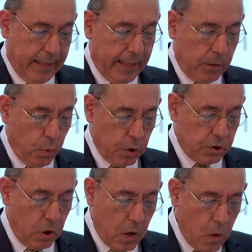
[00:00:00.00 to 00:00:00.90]
It
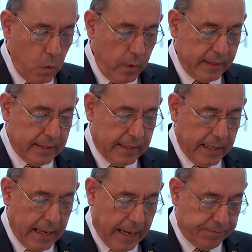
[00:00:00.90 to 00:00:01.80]
was only the
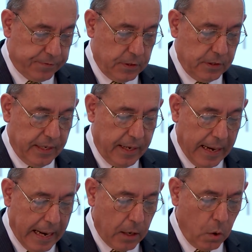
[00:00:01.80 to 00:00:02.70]
day after the
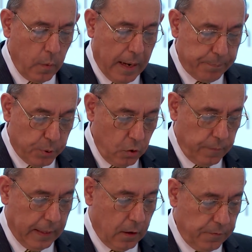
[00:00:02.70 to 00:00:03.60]
narrow
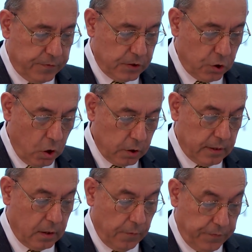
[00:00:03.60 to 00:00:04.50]
approval of the
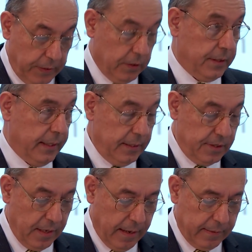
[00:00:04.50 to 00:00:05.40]
slaughter of
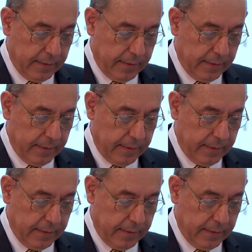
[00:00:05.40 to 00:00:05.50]
innocents